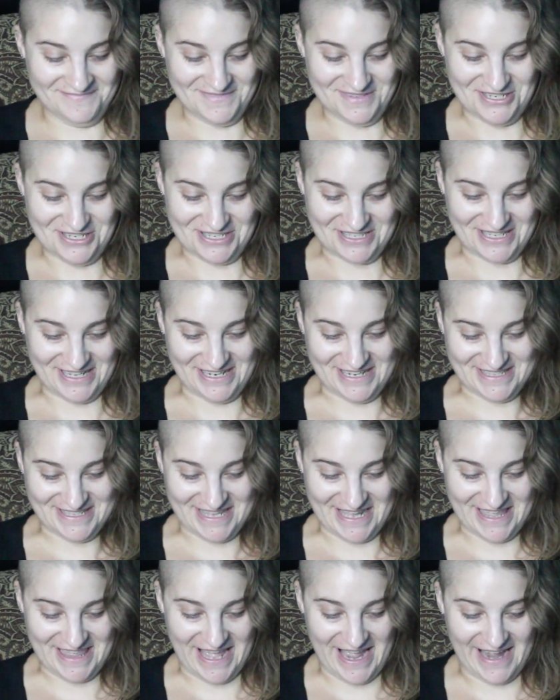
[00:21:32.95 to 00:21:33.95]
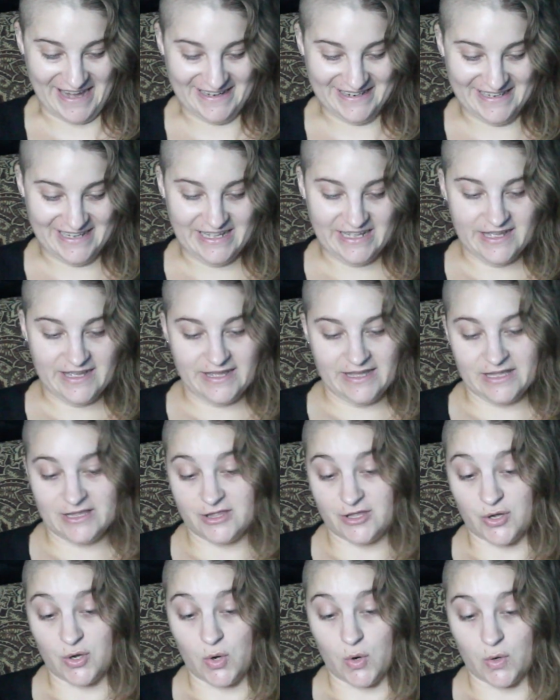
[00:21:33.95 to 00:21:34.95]
Just gonna say that.
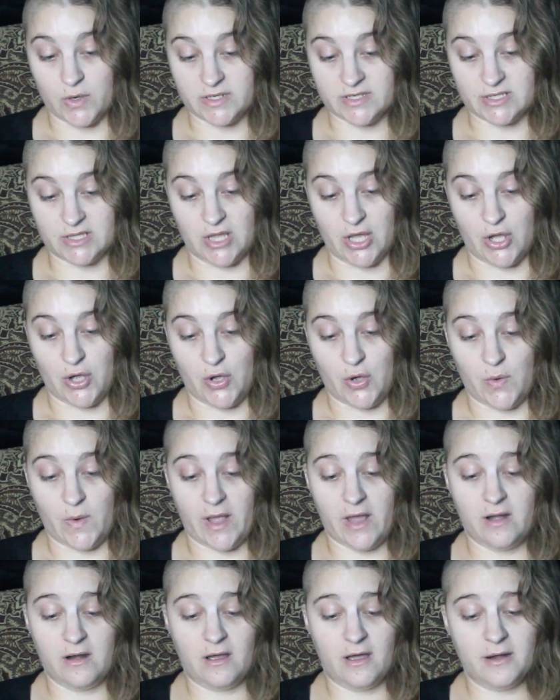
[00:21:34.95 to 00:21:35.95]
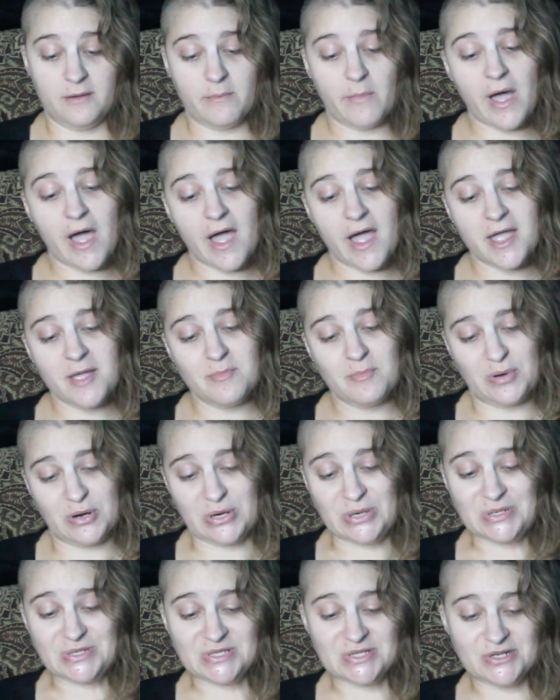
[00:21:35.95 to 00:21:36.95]
The gore is low, and on my
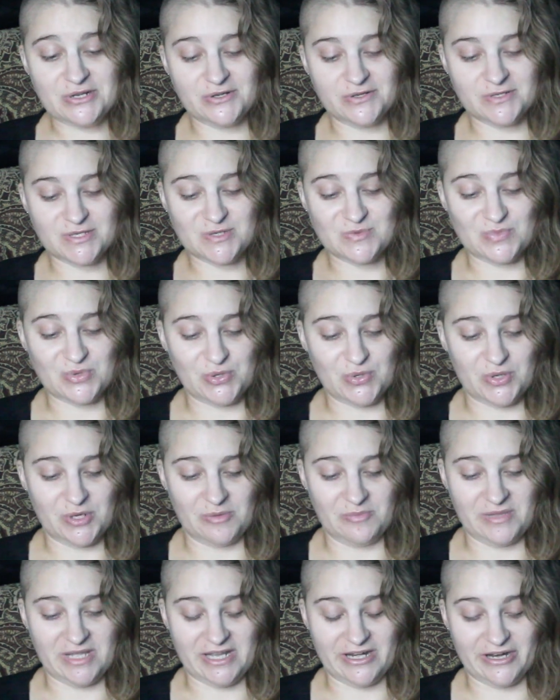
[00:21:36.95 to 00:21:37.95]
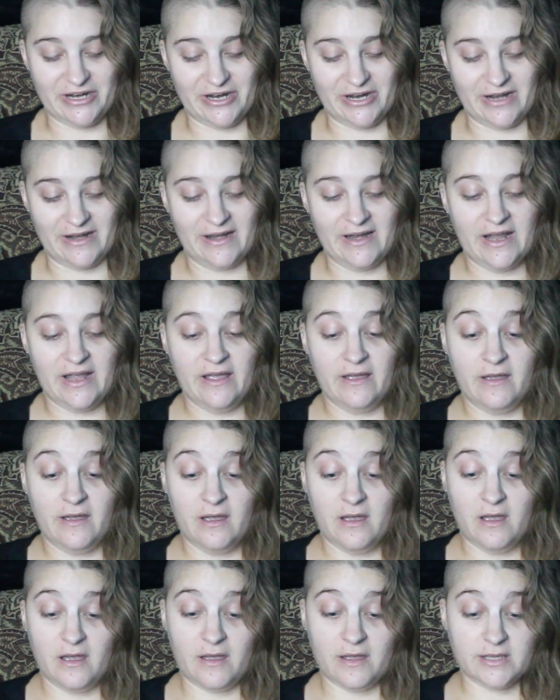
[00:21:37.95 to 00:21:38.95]
personal spookometer,
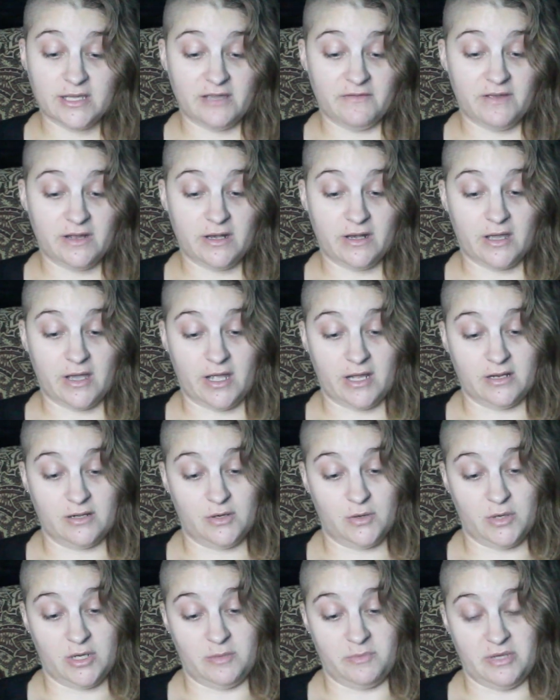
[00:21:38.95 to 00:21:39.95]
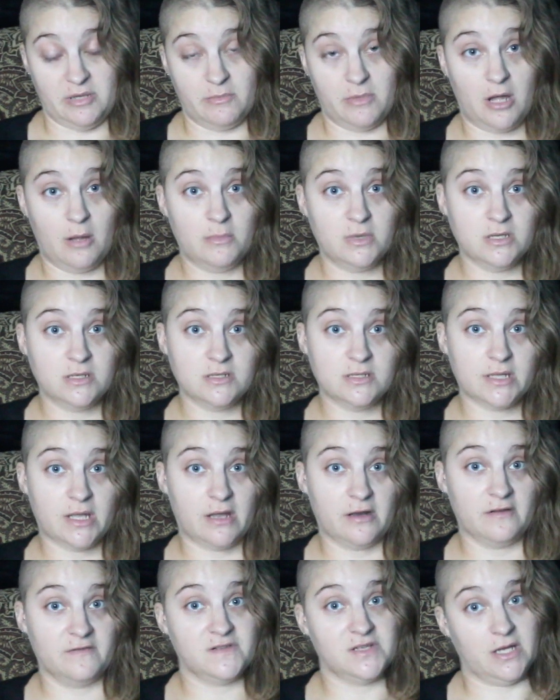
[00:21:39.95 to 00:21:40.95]
I give it 9 creepy mamas
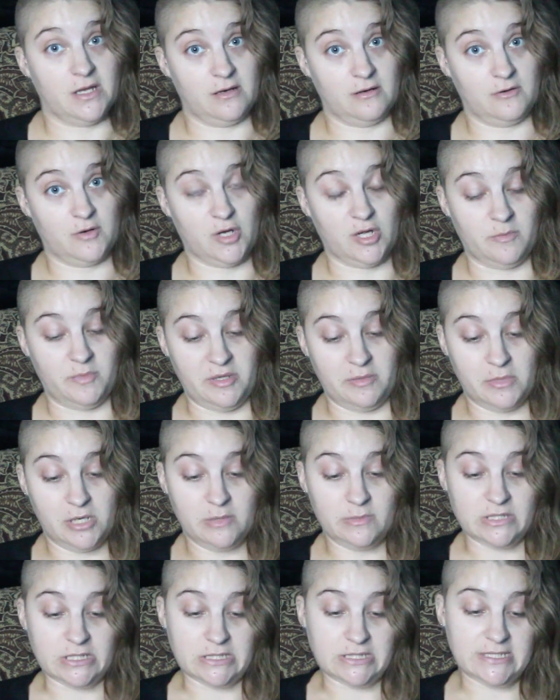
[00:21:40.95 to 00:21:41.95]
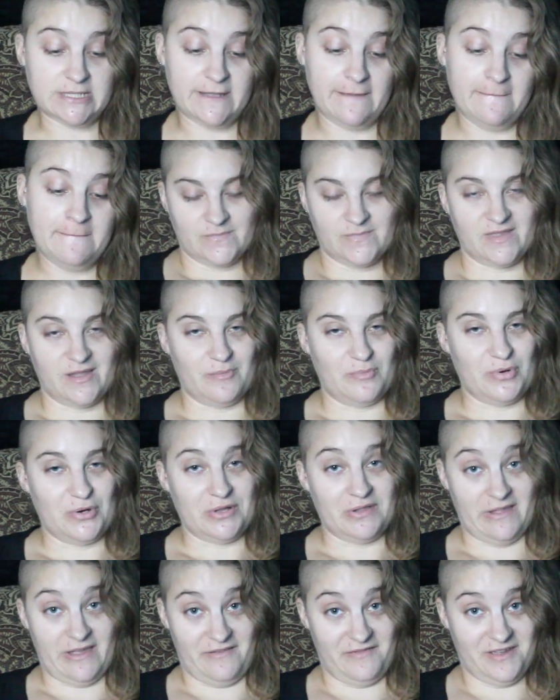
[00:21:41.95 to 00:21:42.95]
out of 10 creepy mamas. Number
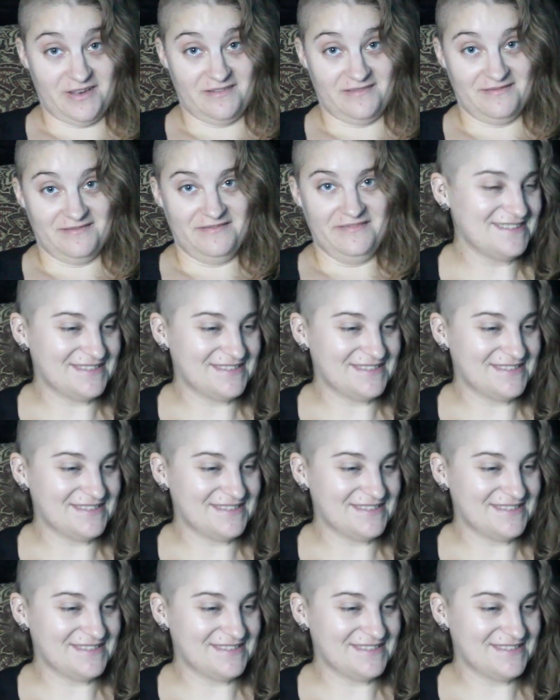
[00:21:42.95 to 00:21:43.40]
11.